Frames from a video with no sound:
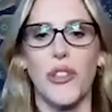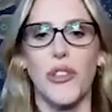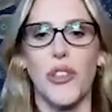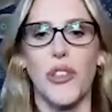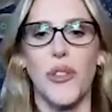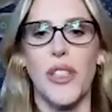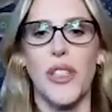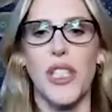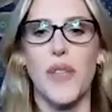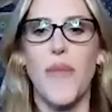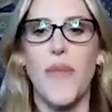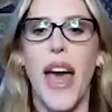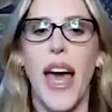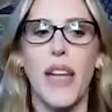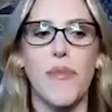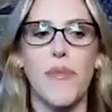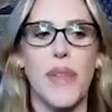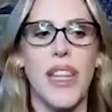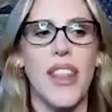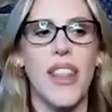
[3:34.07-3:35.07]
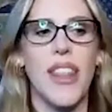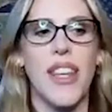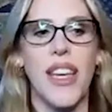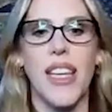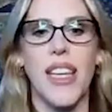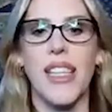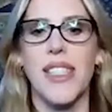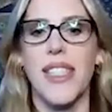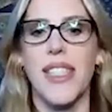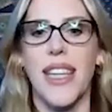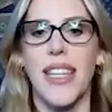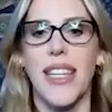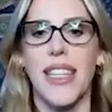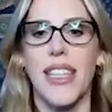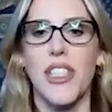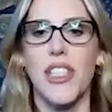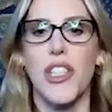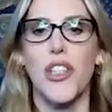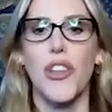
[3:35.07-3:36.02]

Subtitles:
doing some admin things and getting to